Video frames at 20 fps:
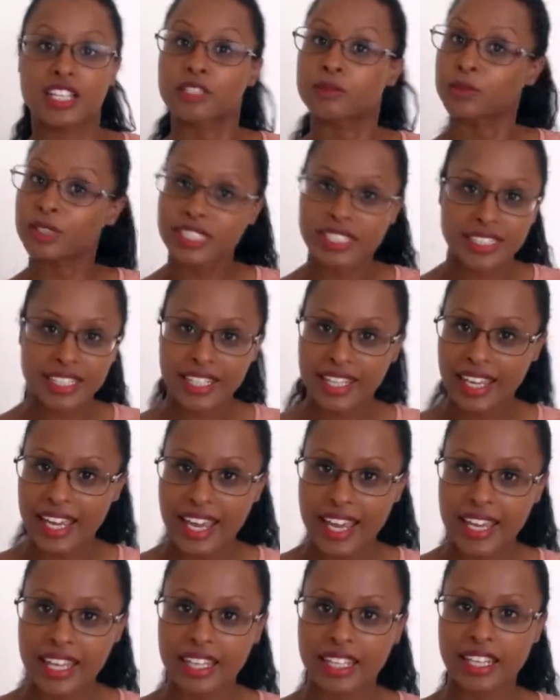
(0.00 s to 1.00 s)
as much as I
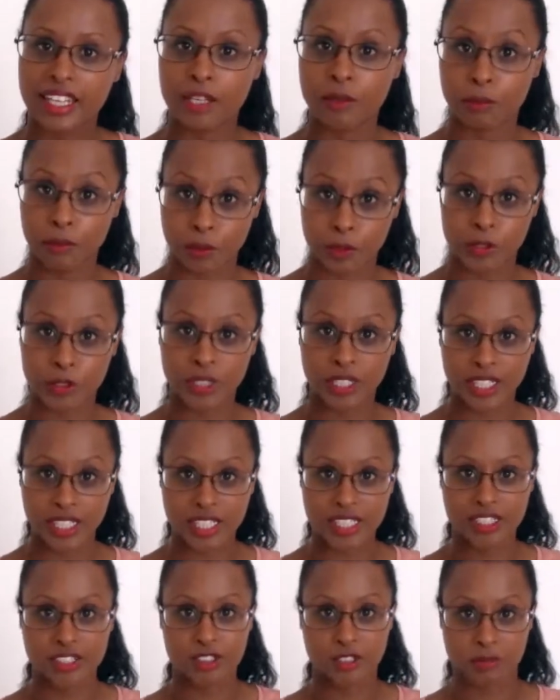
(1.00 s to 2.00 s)
can in
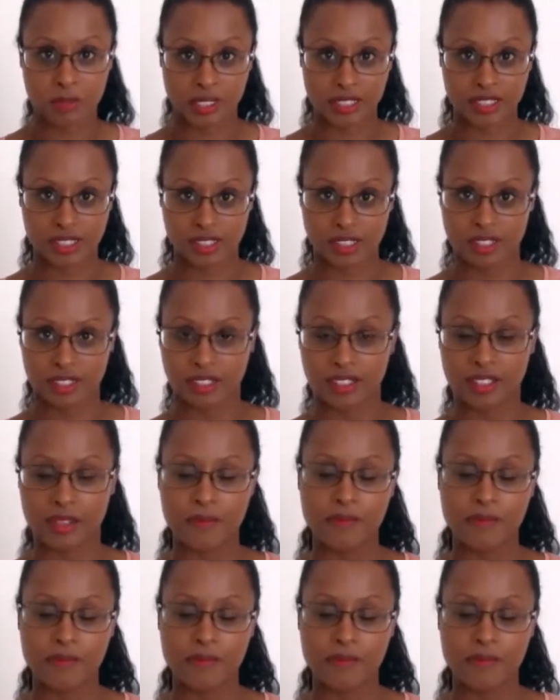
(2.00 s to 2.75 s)
Portuguese to my son.